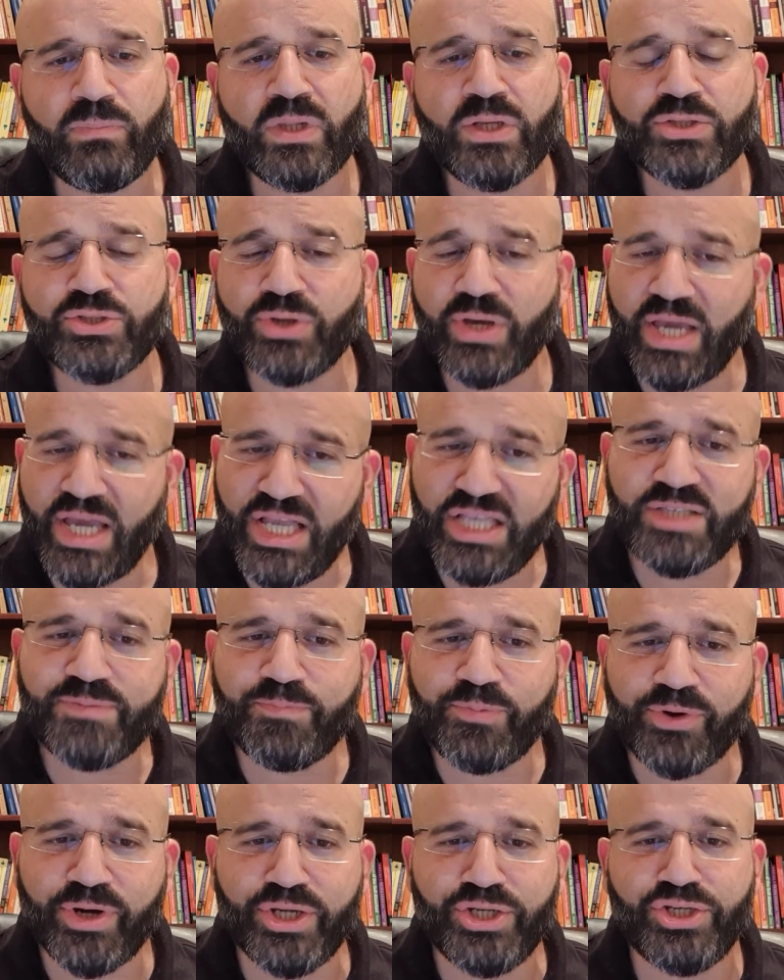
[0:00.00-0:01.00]
So
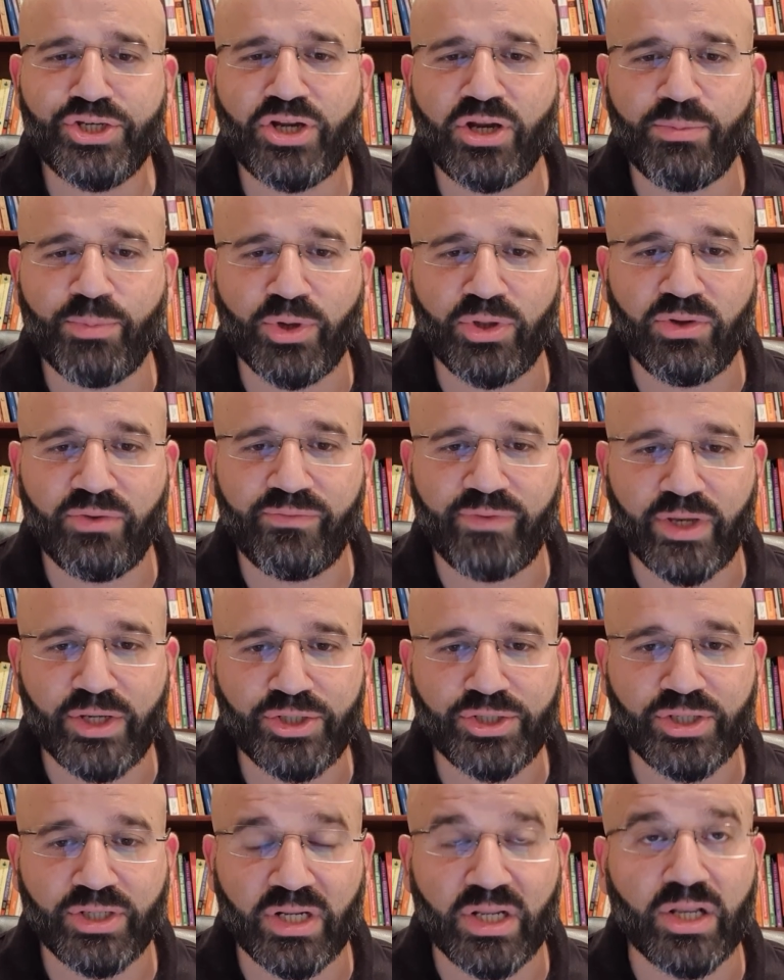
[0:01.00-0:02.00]
inspiration and
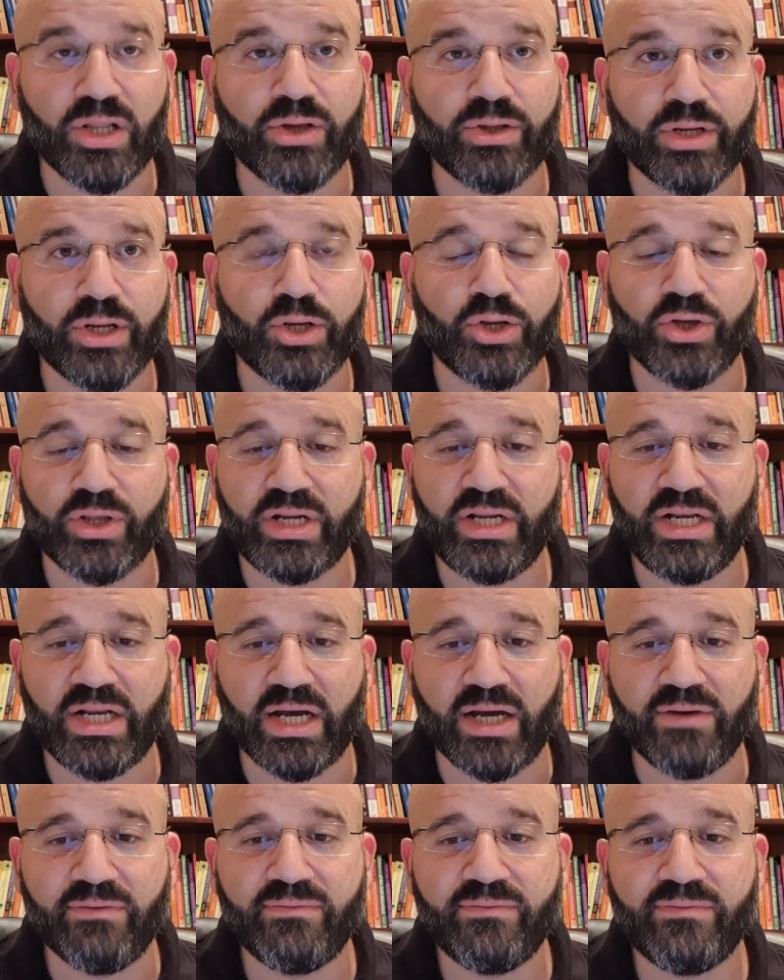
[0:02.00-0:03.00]
motivation alone are not
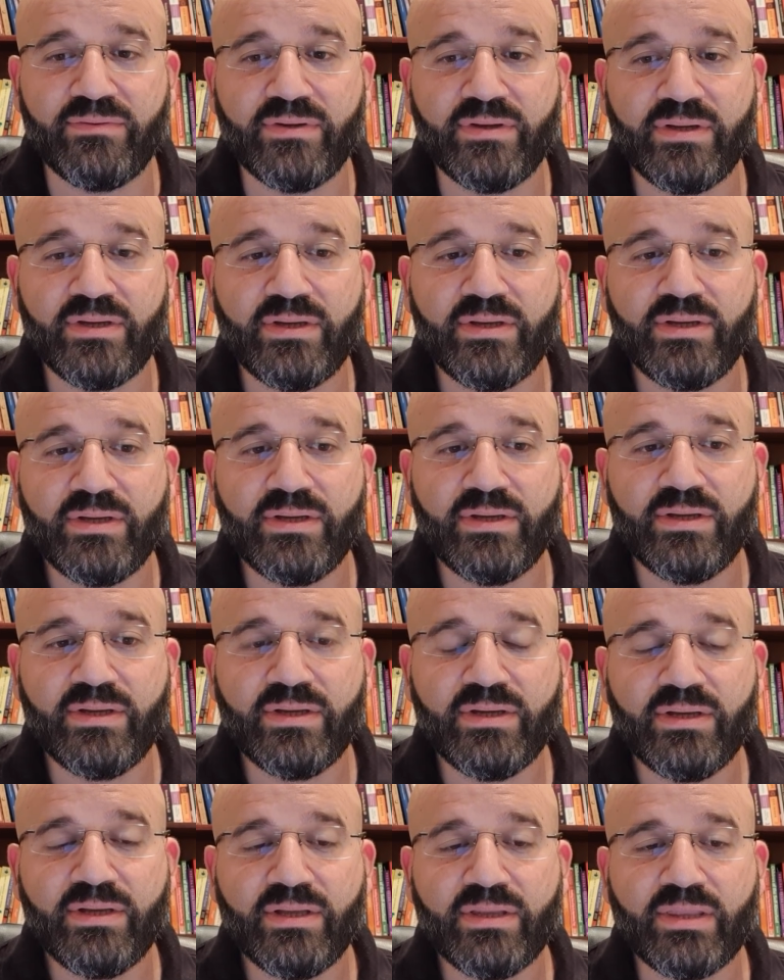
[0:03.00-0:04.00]
enough.
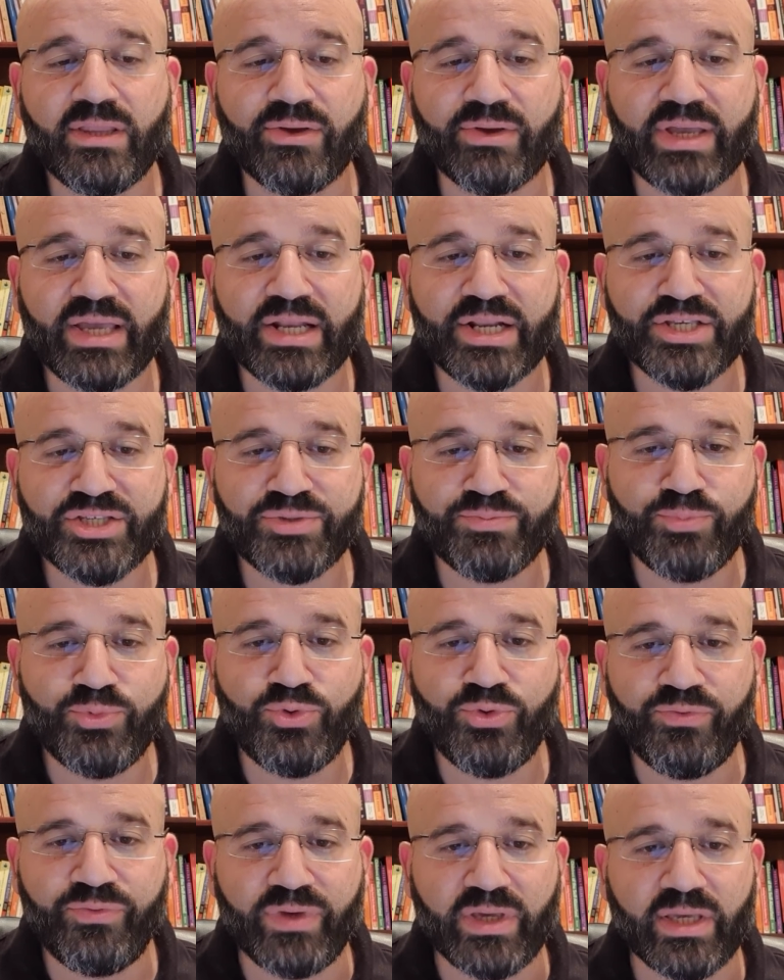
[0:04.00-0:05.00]
They'll get us
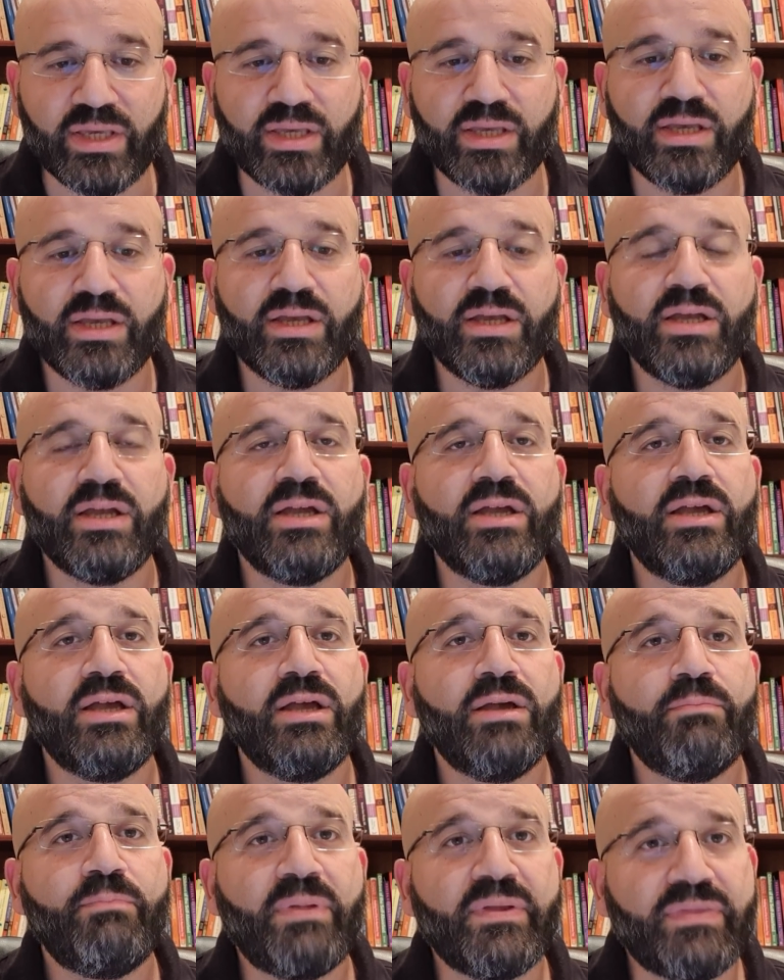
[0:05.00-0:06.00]
moving,
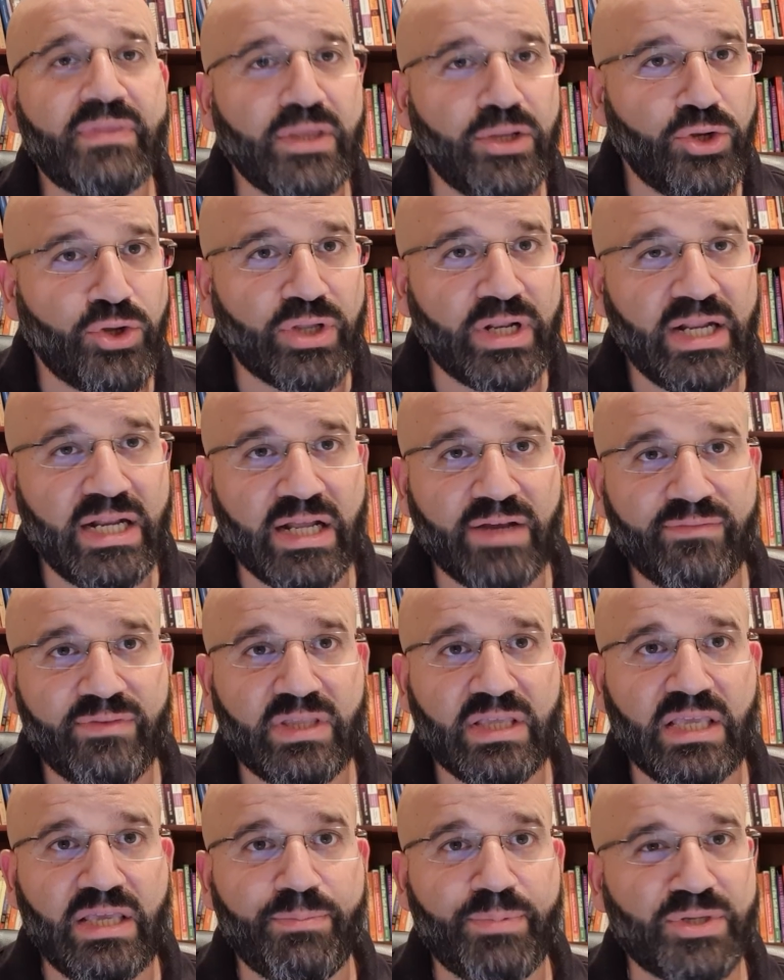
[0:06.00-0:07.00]
but they're not enough
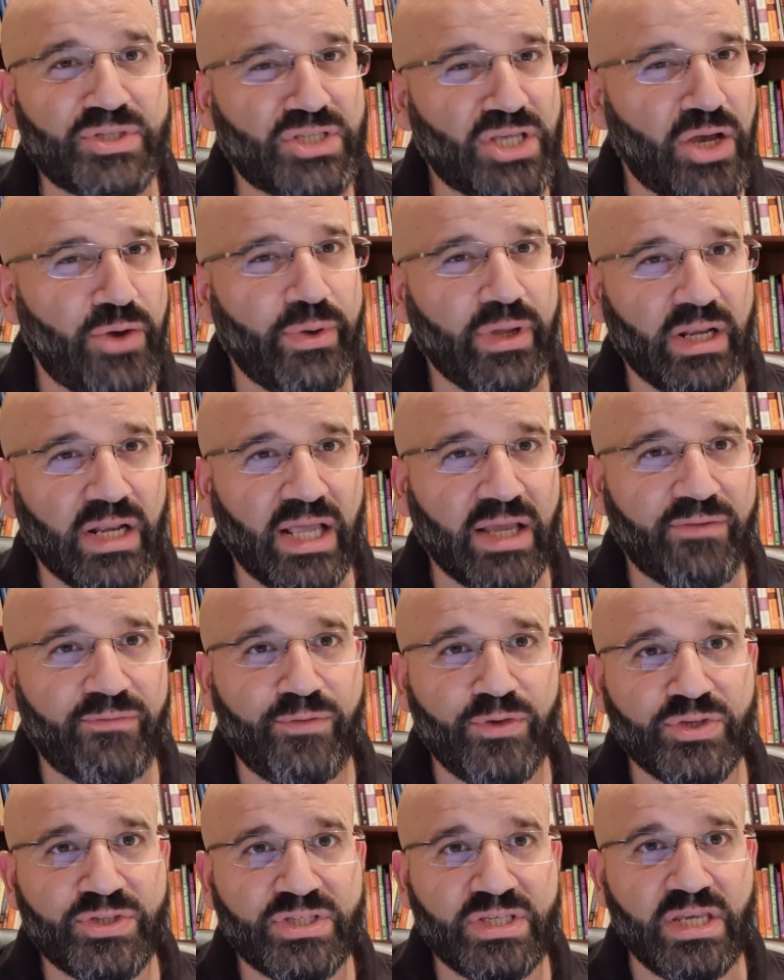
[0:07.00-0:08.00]
to keep us going, like
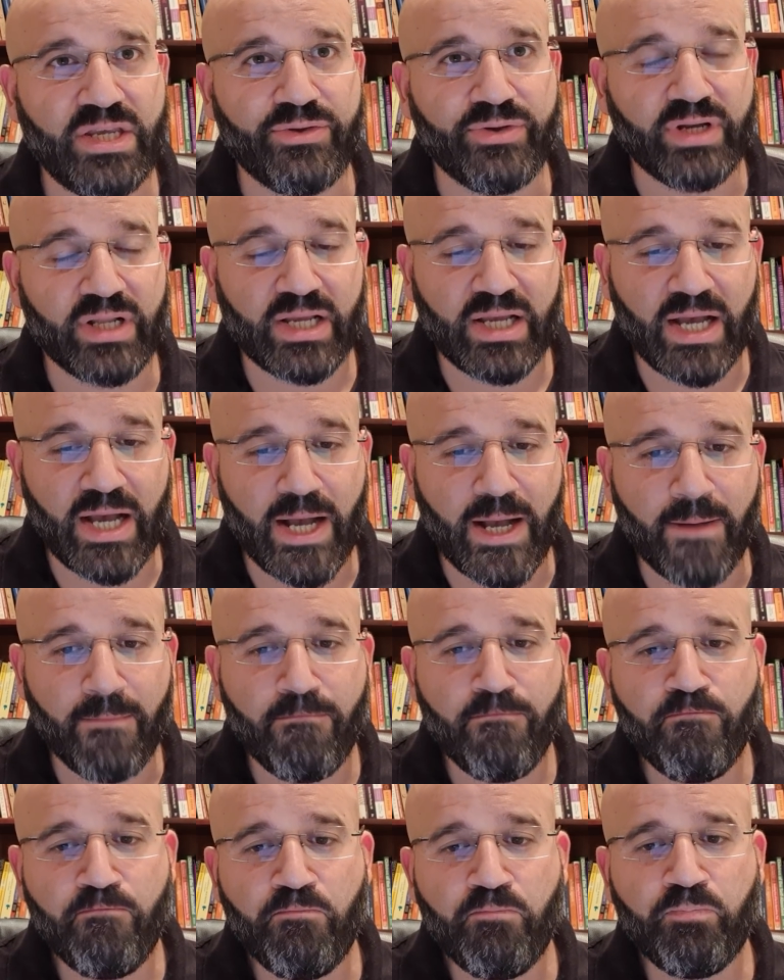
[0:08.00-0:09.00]
first gear in a car.
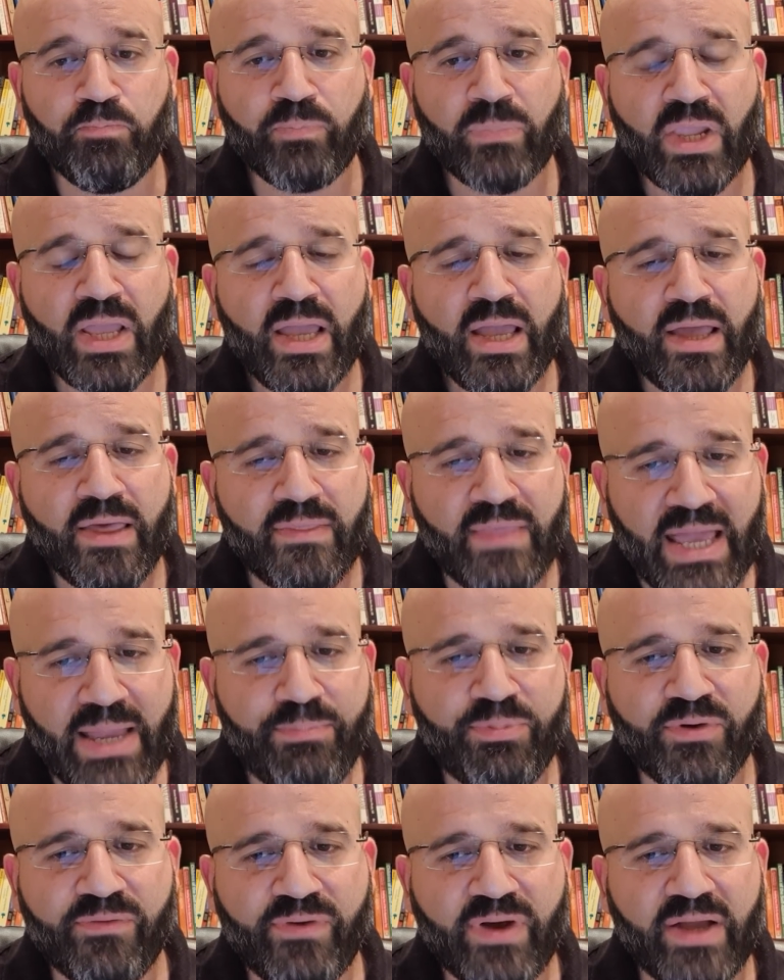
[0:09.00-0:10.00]
They
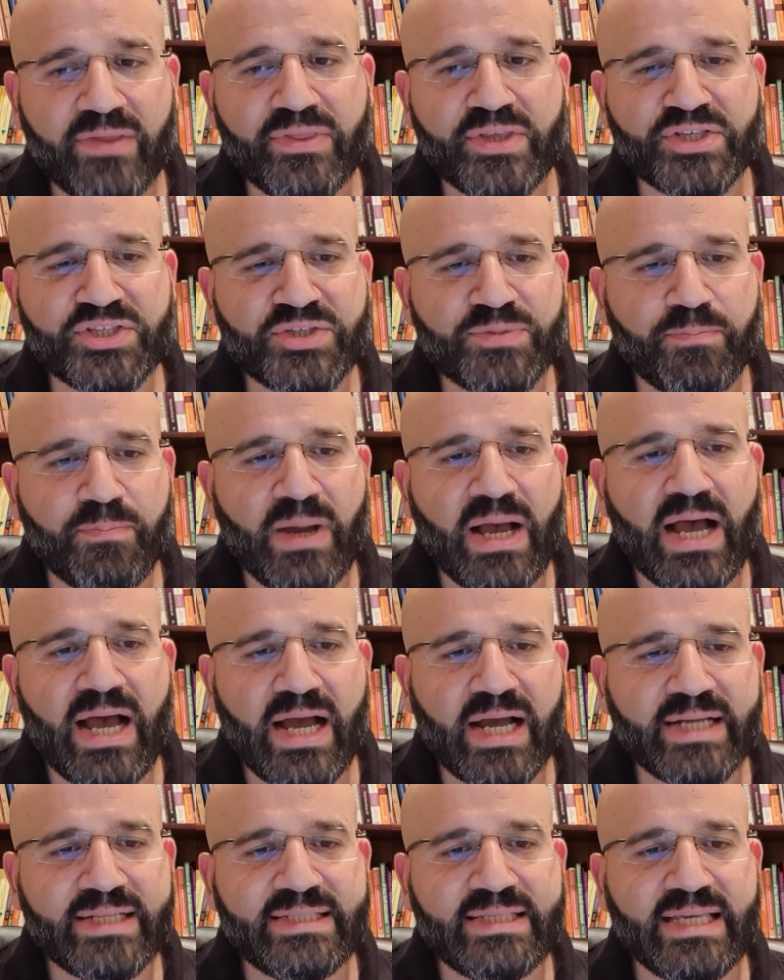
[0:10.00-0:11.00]
provide the
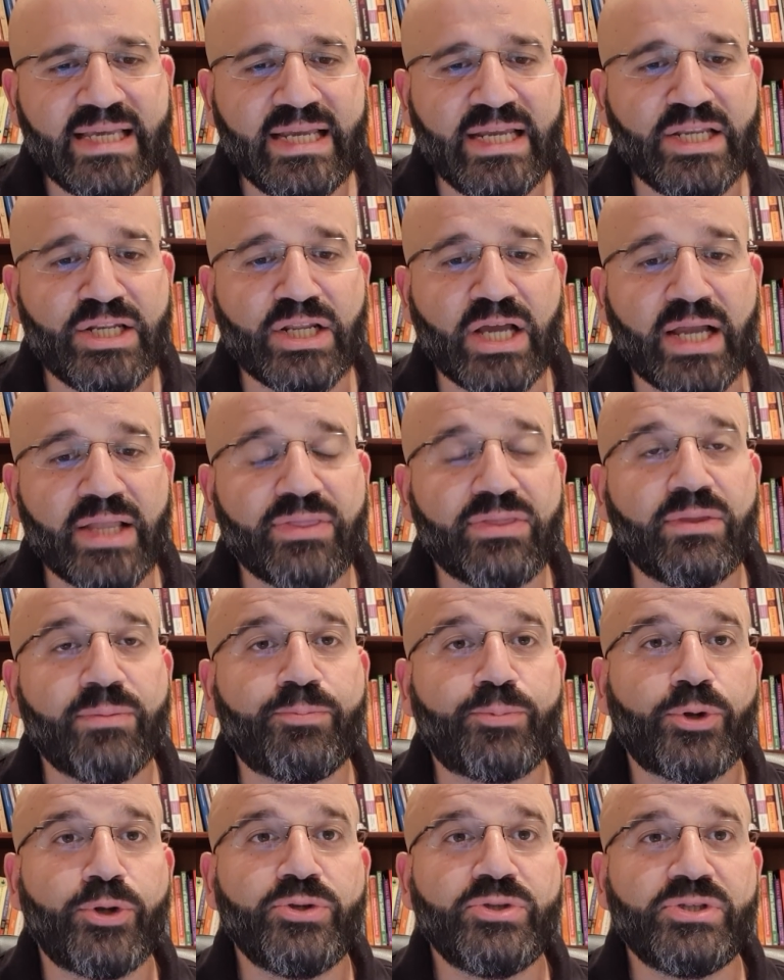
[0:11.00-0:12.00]
spark to ignite the
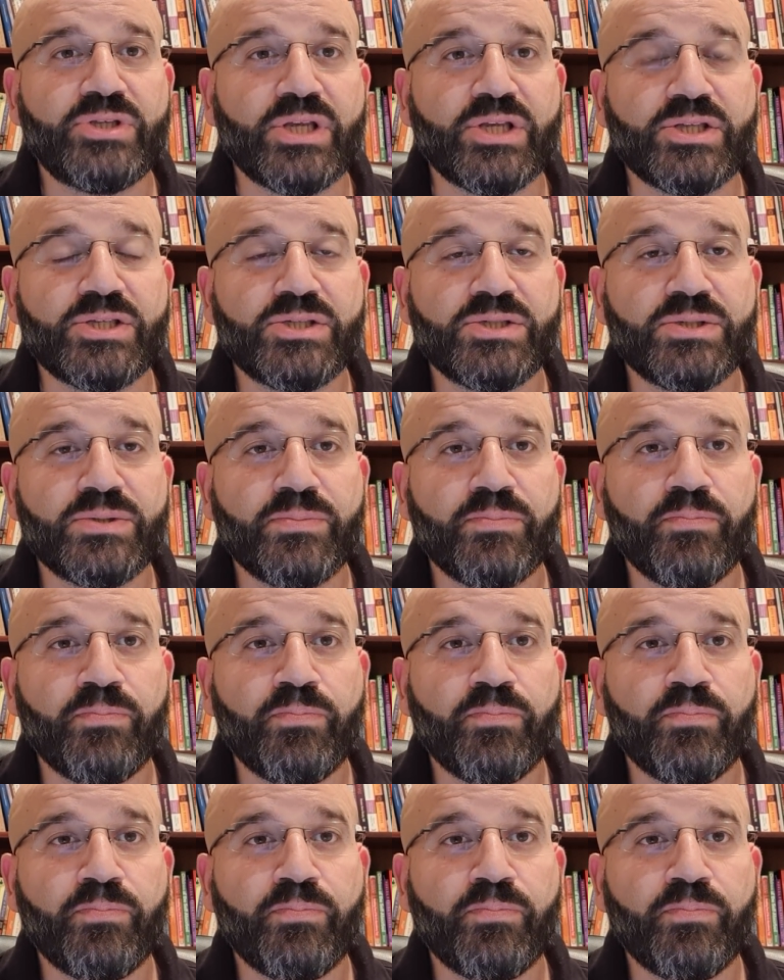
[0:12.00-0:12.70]
process.